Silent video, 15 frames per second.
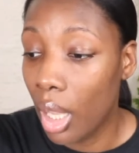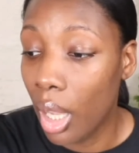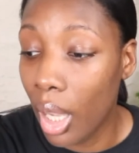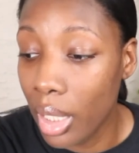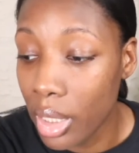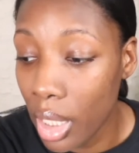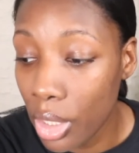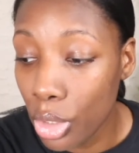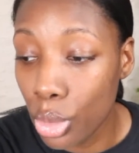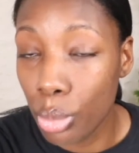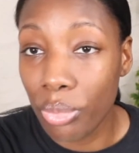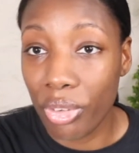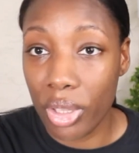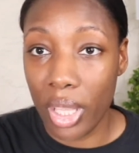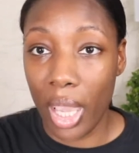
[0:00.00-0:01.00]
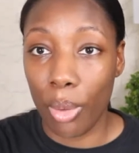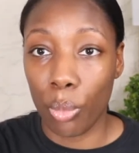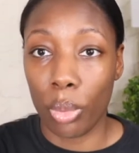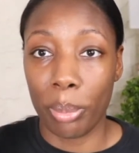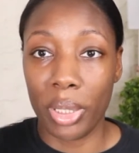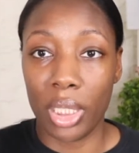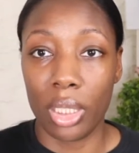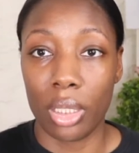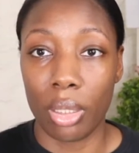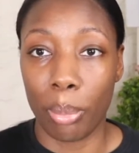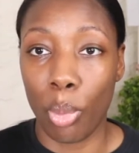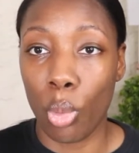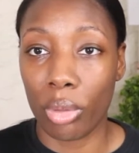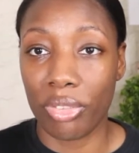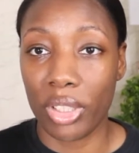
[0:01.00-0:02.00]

Another dupe for that would be the Pore